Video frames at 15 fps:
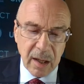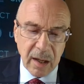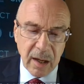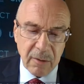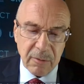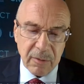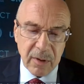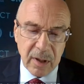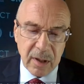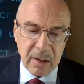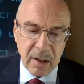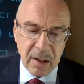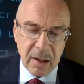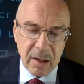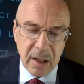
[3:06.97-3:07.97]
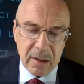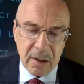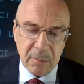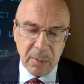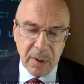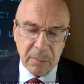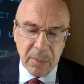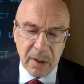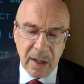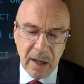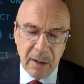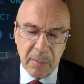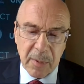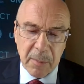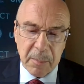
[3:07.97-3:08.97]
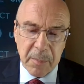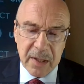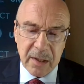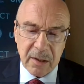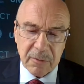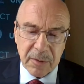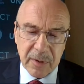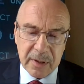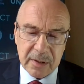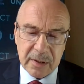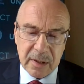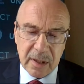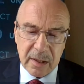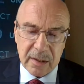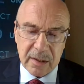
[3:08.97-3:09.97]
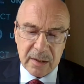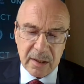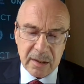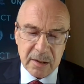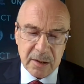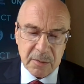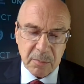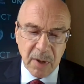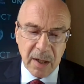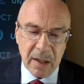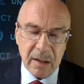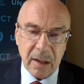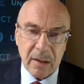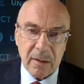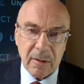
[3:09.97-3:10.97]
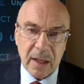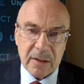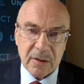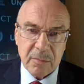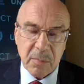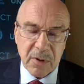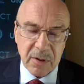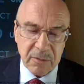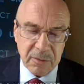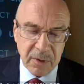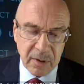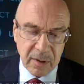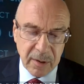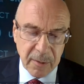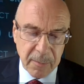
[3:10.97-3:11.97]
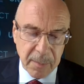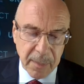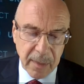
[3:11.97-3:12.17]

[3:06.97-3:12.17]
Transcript: have regrettably become manifest since my last briefing.